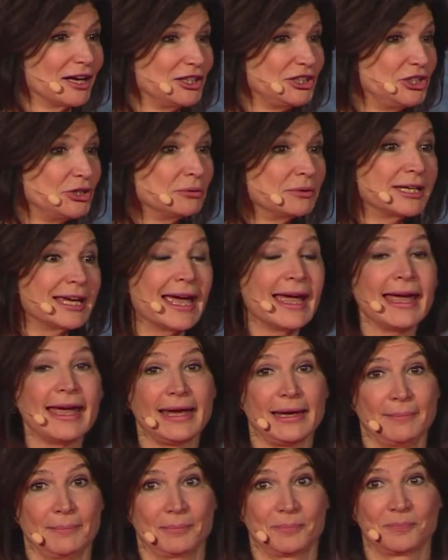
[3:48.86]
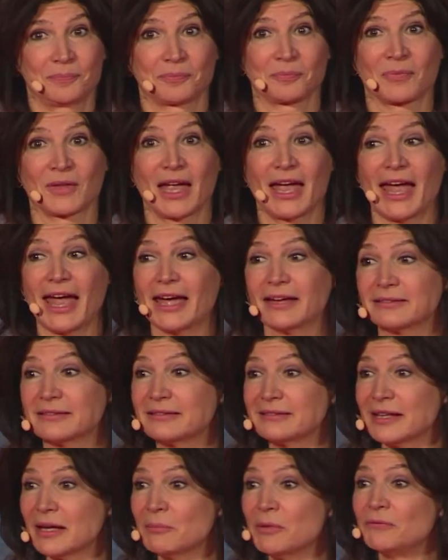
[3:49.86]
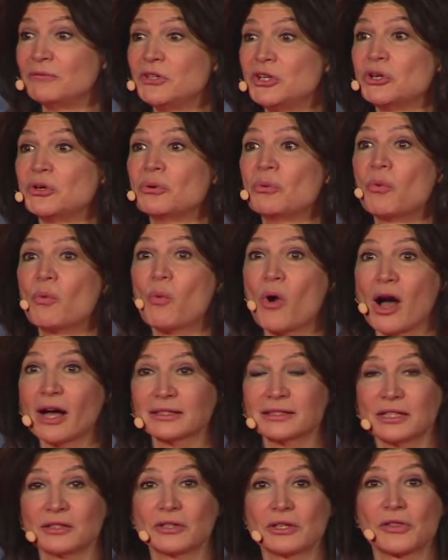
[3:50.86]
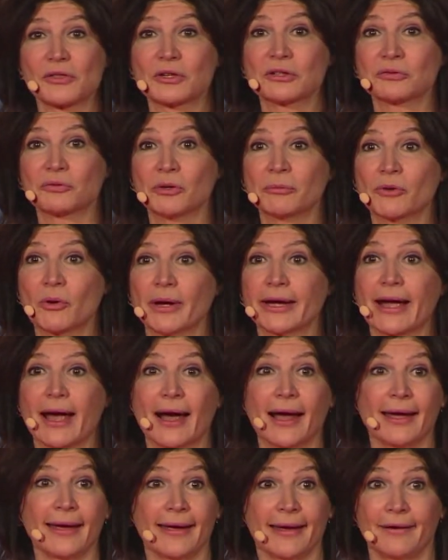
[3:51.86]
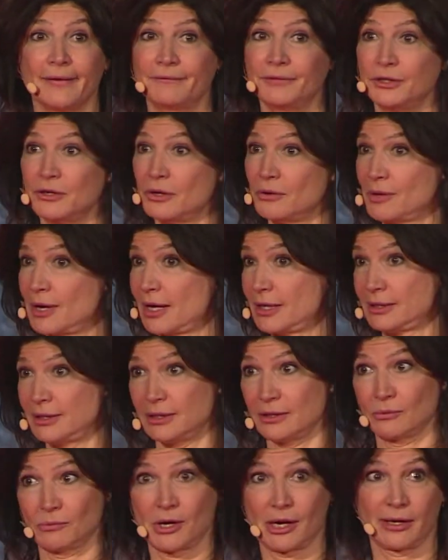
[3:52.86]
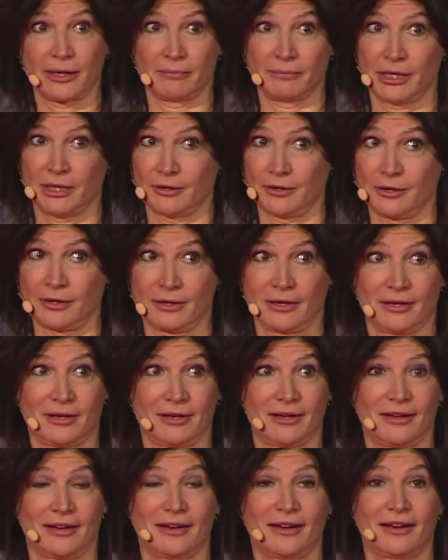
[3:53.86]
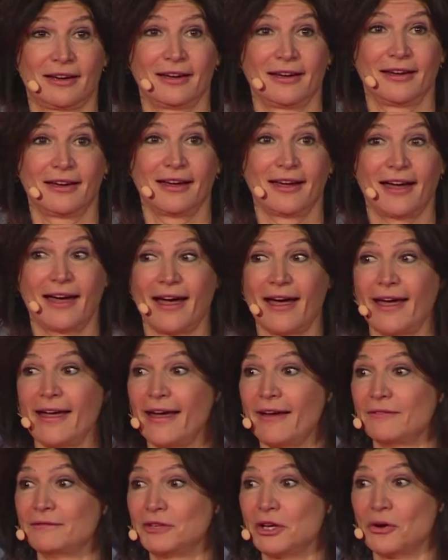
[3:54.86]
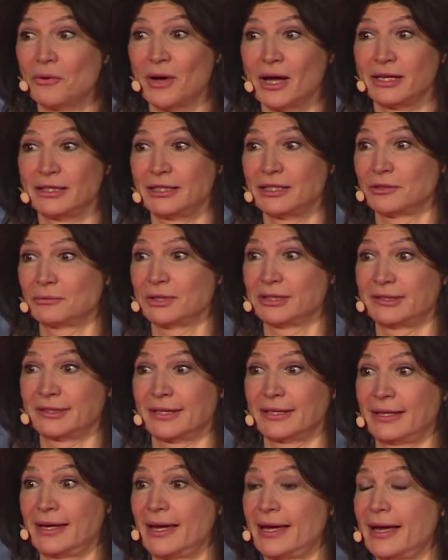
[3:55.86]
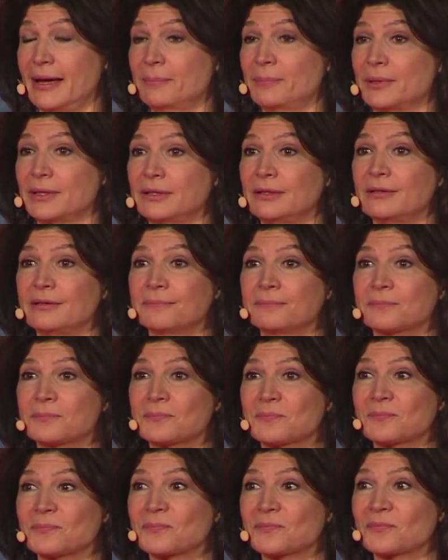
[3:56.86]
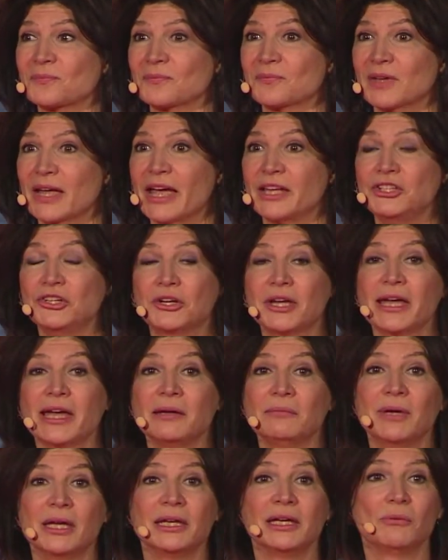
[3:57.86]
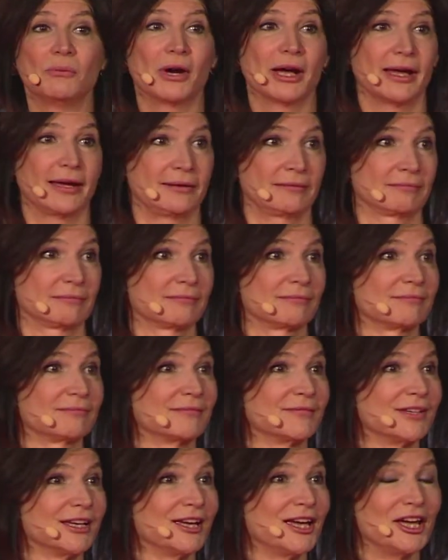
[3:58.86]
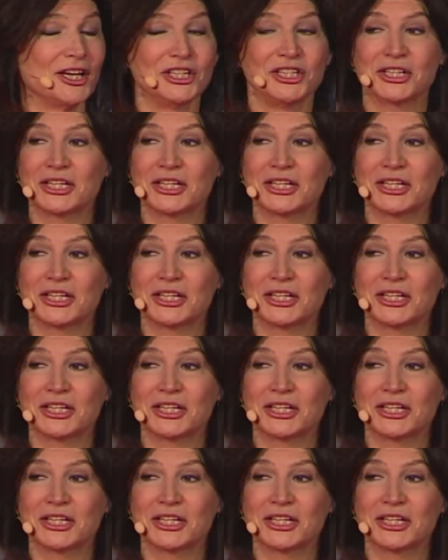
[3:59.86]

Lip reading: You came. And some of you walked into this room going, I have no idea why I'm here. I have no idea what's going to happen. And you came anyway. You